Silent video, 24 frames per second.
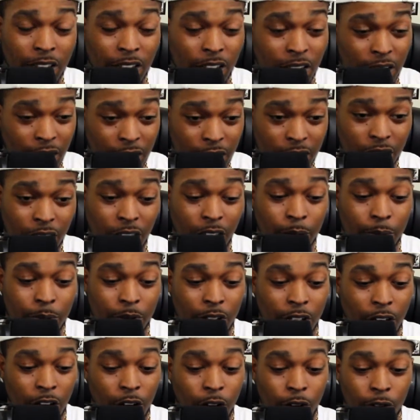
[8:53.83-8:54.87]
snitching on
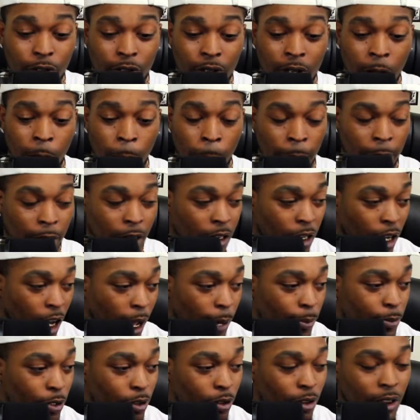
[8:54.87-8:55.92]
himself. The
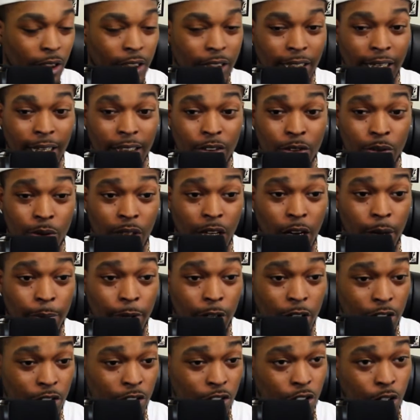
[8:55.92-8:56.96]
cops are looking at you now
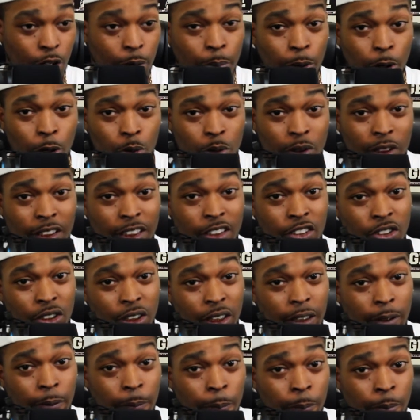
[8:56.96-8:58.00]
because you're posting this
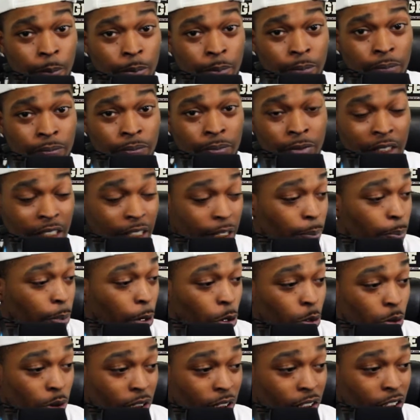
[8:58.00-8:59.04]
shit. He
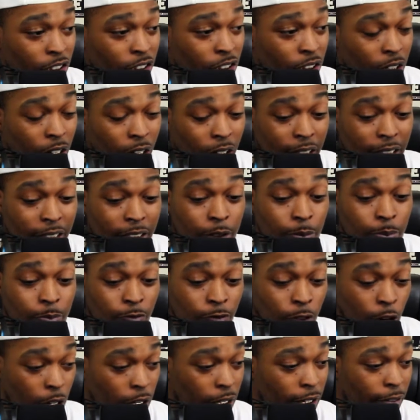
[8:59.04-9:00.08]
posted this shit on his
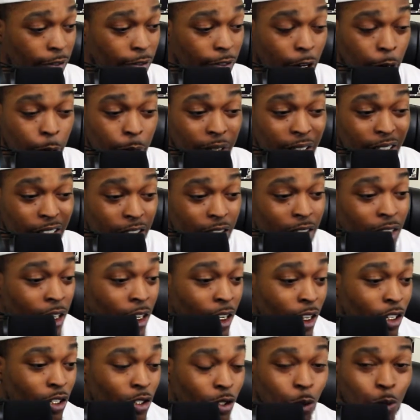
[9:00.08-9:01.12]
fucking various
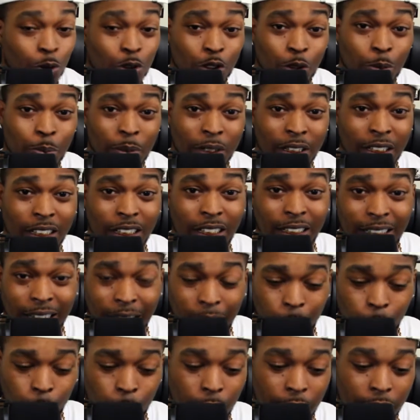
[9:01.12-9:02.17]
social media
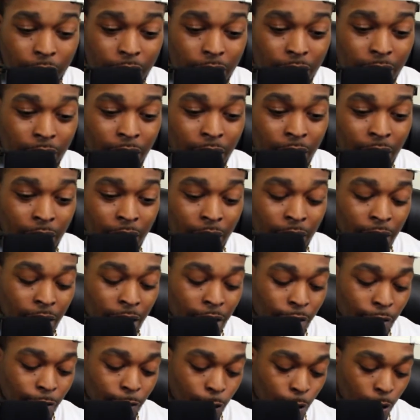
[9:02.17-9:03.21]
networks
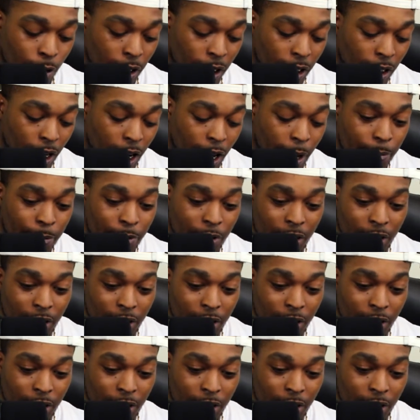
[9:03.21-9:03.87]
for the cops to